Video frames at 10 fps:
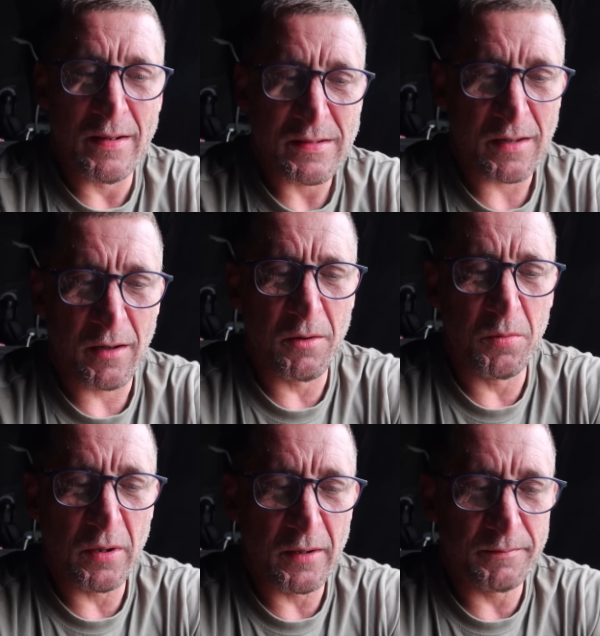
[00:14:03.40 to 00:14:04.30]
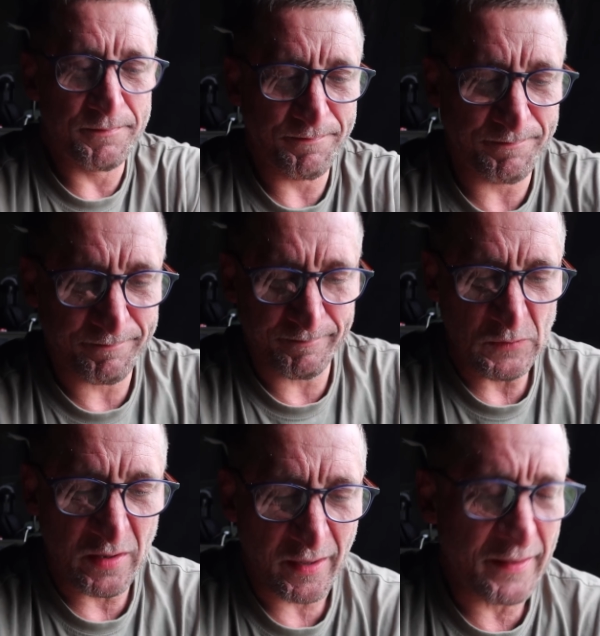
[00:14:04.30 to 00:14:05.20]
So,
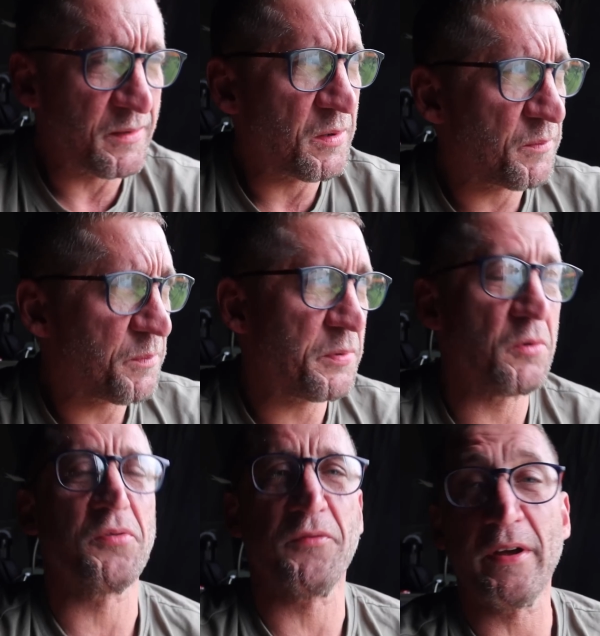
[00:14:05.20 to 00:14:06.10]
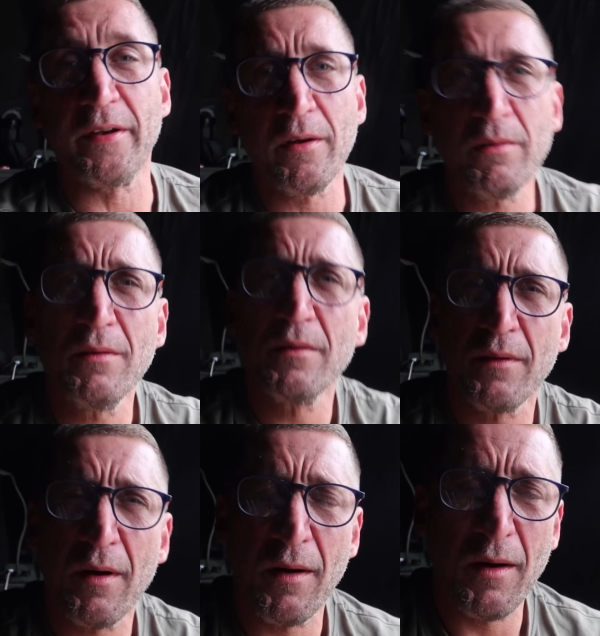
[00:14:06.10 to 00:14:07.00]
again, beautiful venue.
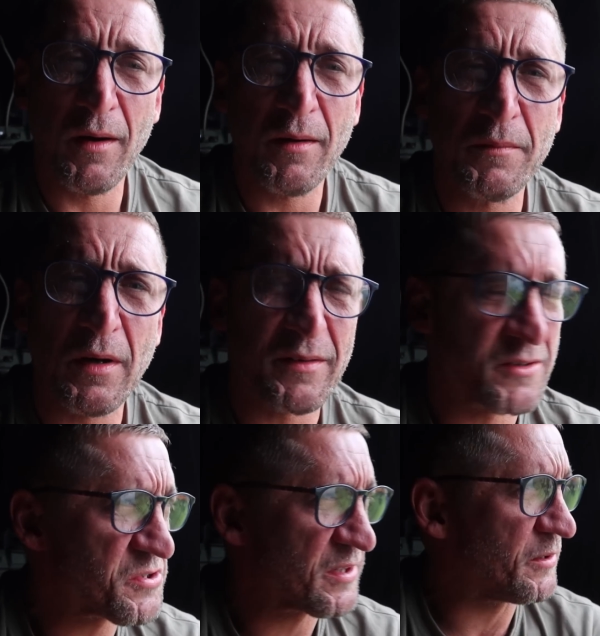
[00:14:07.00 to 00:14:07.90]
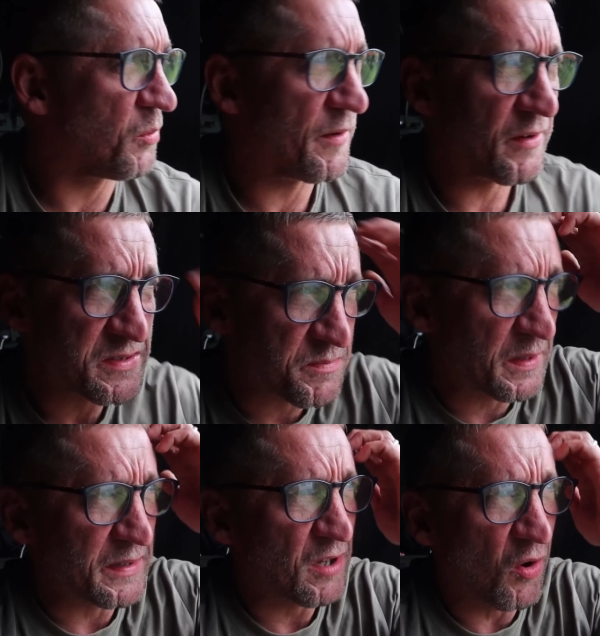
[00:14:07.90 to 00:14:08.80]
I just think the weather hasn't
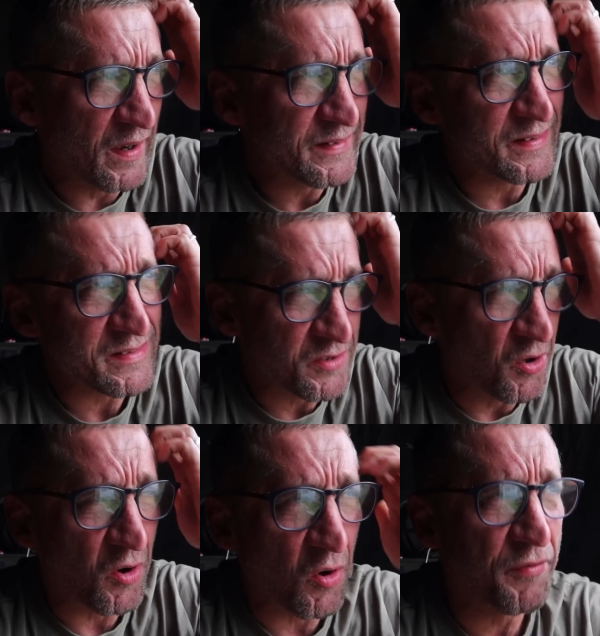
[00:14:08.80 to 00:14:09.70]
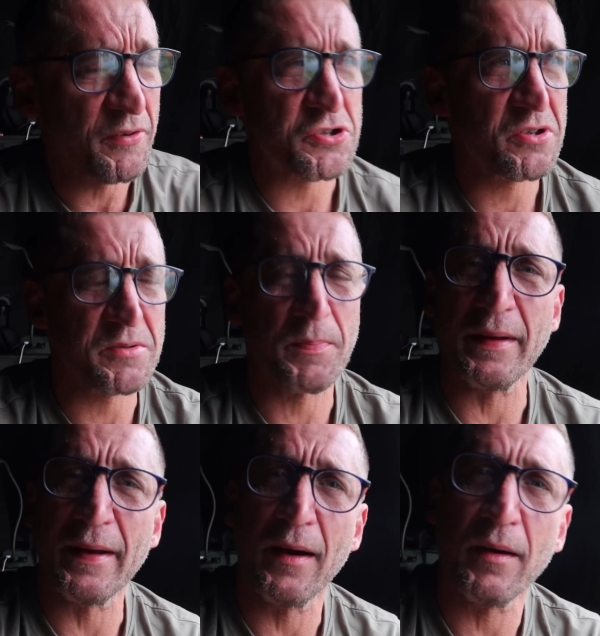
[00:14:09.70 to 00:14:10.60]
been kind. There's not a lot of fish that's
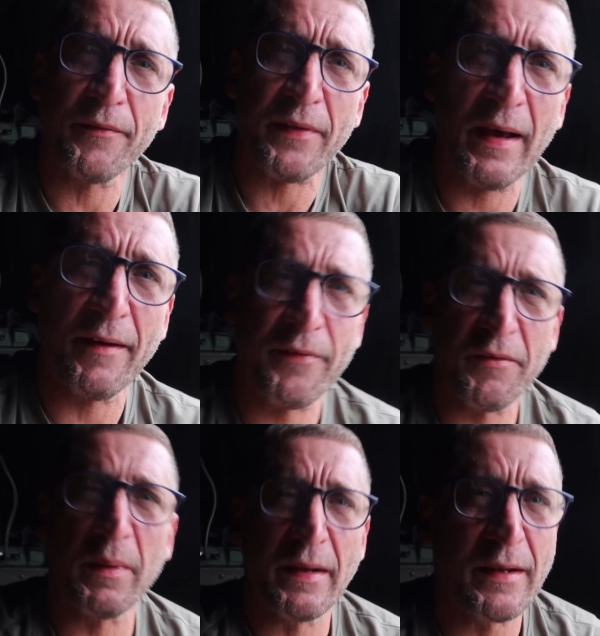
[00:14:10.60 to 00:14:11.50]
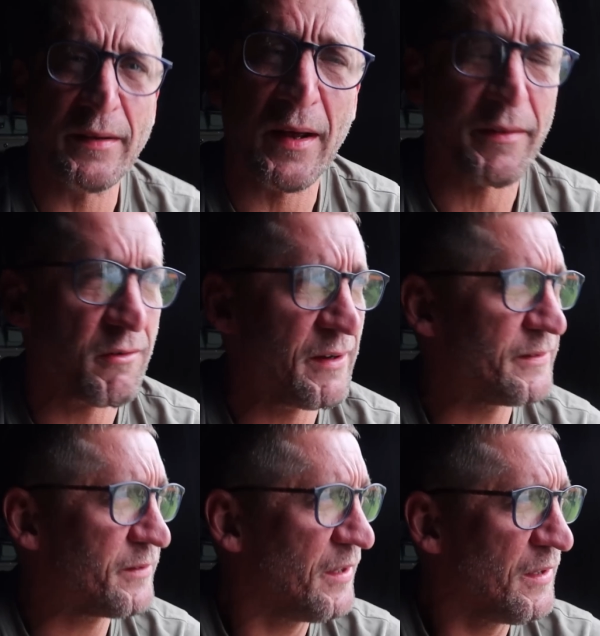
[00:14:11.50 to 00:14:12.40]
been out. If they have, they've been at the other
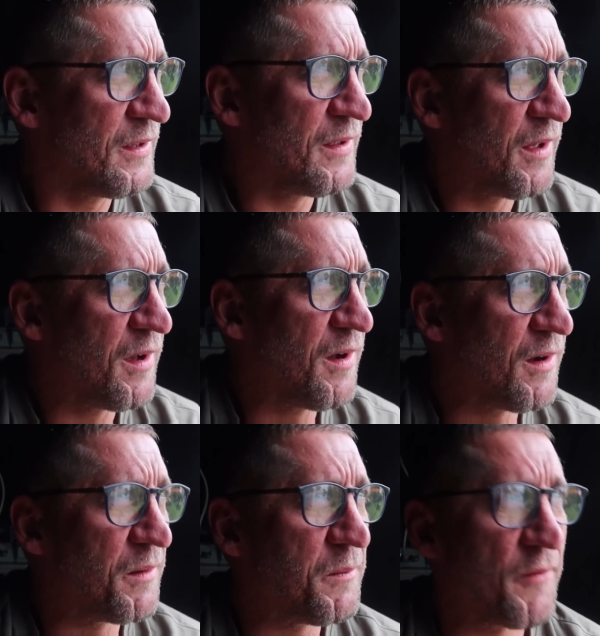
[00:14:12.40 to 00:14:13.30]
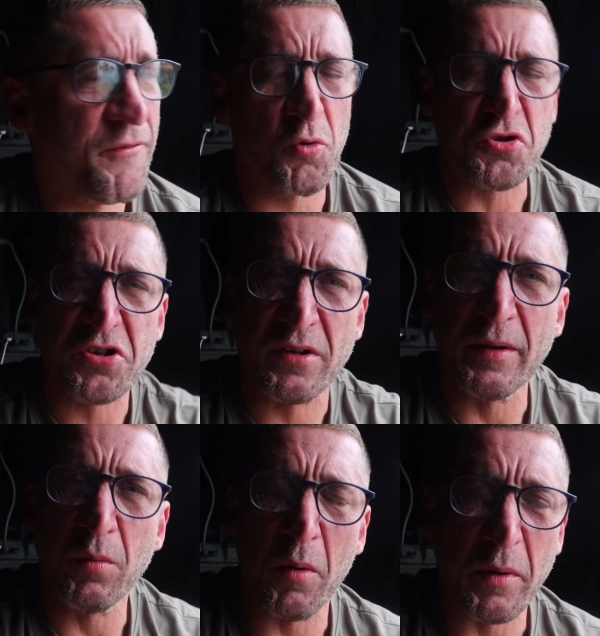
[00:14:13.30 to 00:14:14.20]
end.
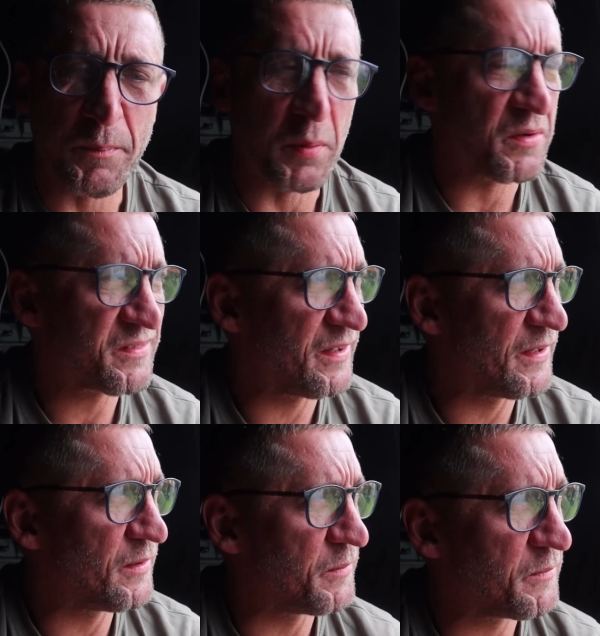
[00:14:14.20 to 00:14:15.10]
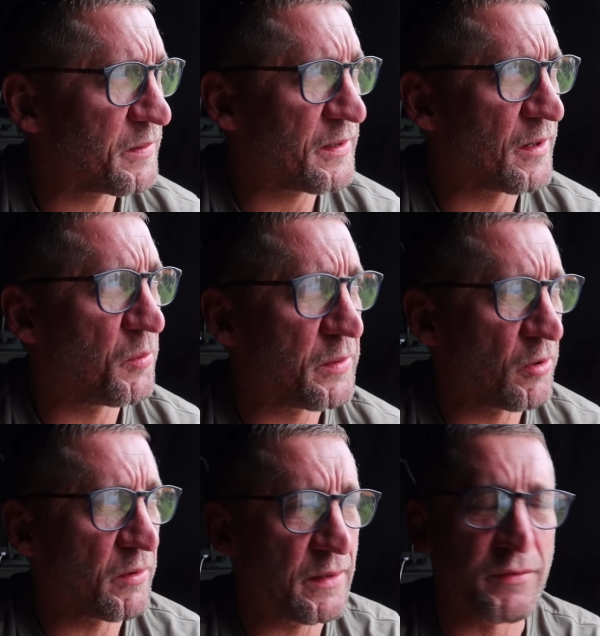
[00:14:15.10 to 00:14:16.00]
Unfortunately, where we'd booked in and, you know, we
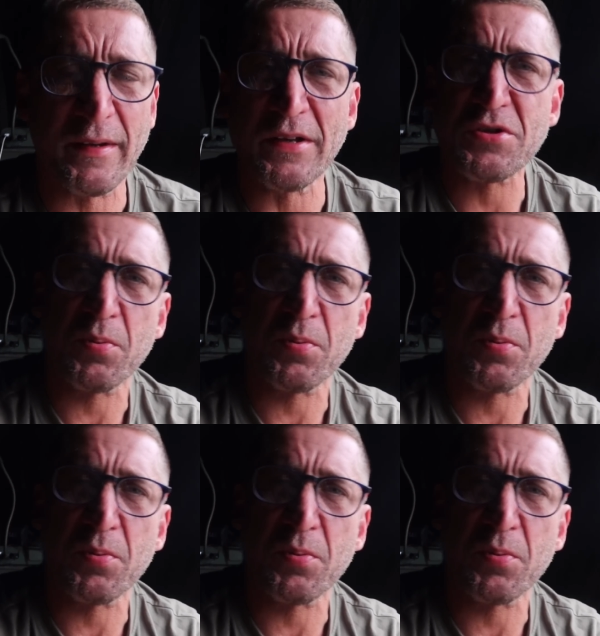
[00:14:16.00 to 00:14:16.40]
got given these